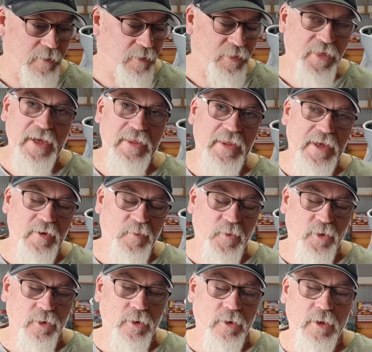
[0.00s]
thing there
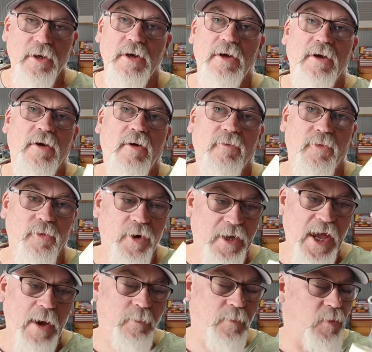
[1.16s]
for, for a
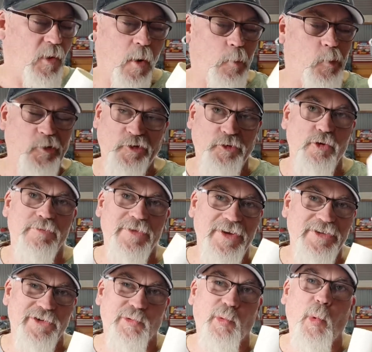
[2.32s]
cup. I presume
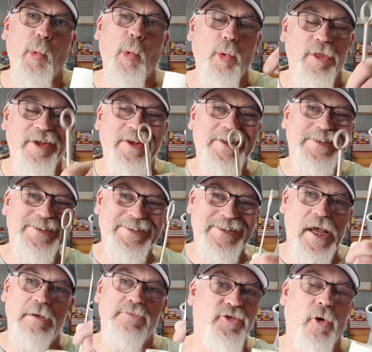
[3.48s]
these are all the
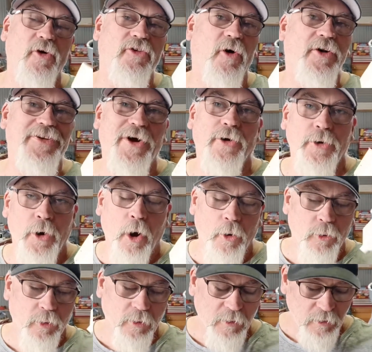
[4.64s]
same size, I don't know,
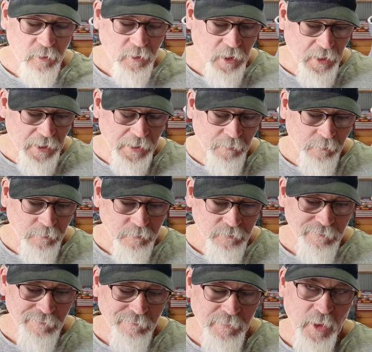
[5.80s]
um,
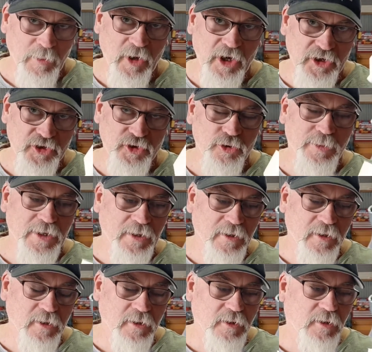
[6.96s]
but I'm assuming.
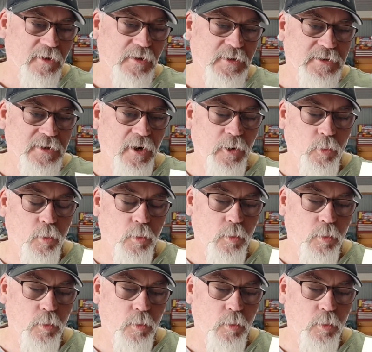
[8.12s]
So